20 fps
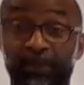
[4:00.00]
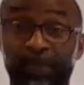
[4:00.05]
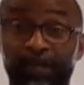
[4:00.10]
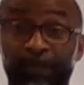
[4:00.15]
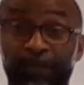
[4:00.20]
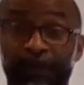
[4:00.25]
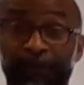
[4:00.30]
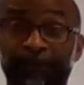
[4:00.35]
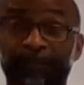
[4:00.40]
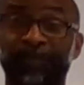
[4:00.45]

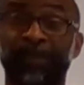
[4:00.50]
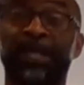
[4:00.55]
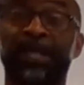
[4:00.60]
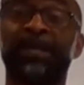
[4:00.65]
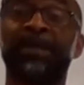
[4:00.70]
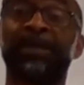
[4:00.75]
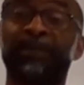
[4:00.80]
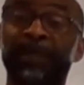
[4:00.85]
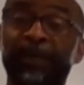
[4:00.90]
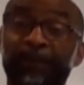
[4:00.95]
well,
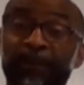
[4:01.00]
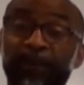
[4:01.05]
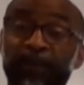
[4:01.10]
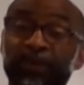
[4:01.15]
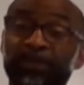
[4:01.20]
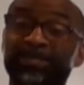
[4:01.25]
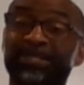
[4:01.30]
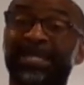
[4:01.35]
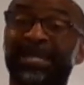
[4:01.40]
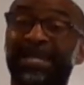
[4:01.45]
people
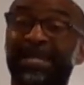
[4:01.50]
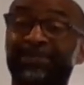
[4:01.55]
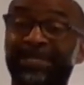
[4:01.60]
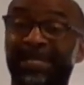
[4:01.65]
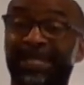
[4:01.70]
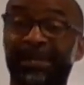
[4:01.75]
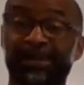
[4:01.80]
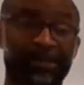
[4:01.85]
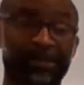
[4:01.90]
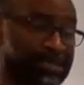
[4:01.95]
whose names
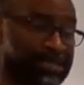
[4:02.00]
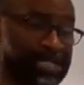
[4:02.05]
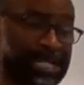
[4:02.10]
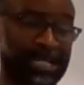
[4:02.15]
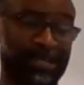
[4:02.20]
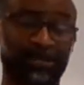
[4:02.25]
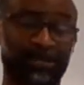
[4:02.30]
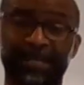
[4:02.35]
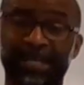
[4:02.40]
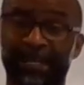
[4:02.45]
carry a
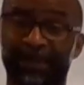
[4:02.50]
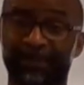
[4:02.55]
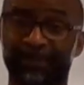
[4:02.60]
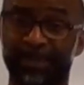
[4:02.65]
title like